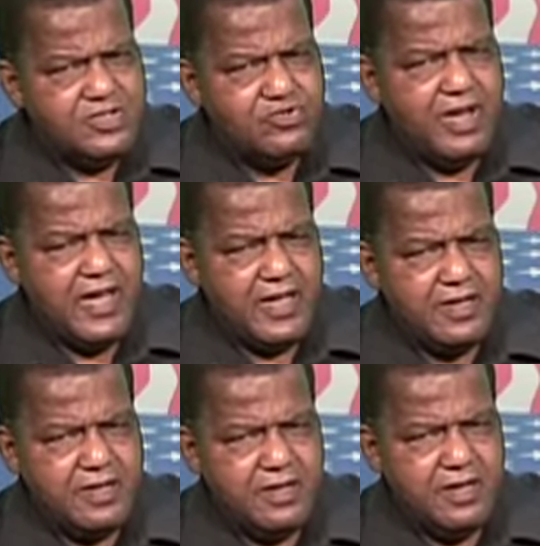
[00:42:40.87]
track
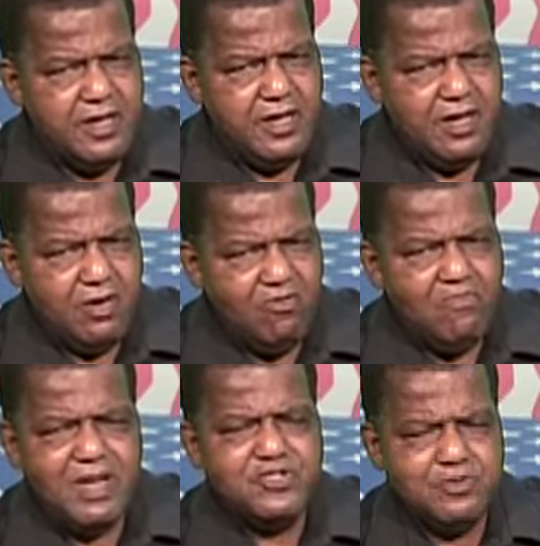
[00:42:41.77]
with
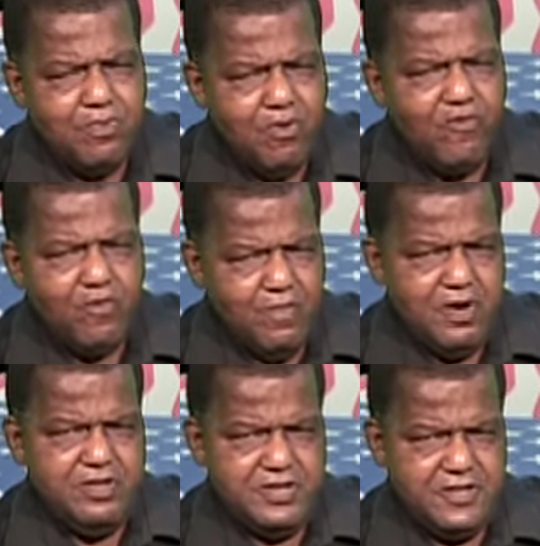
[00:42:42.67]
my support for
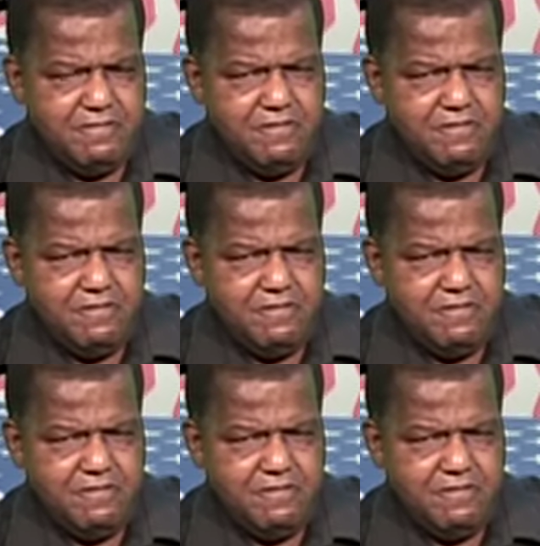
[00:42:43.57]
Bernie